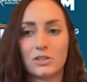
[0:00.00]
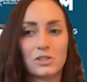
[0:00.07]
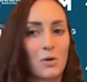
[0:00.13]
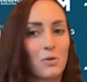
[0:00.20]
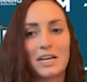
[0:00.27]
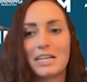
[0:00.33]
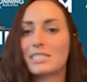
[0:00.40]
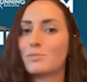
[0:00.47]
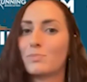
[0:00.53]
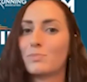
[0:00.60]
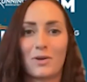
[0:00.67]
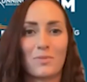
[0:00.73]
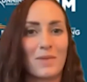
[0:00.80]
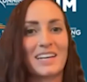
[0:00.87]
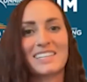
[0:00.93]
Don't
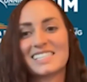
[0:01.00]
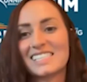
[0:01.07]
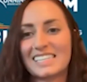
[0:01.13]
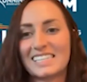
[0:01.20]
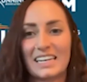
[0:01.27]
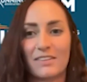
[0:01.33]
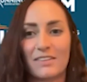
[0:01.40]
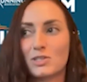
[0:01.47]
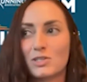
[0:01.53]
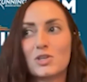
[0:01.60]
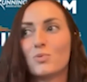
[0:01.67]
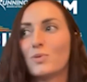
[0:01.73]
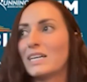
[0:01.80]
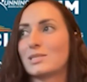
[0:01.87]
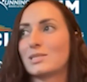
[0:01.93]
experiment even
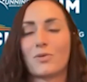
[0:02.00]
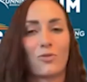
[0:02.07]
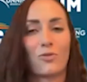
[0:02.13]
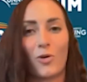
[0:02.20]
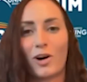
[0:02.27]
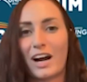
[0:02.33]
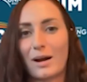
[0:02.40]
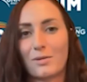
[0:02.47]
2 weeks before.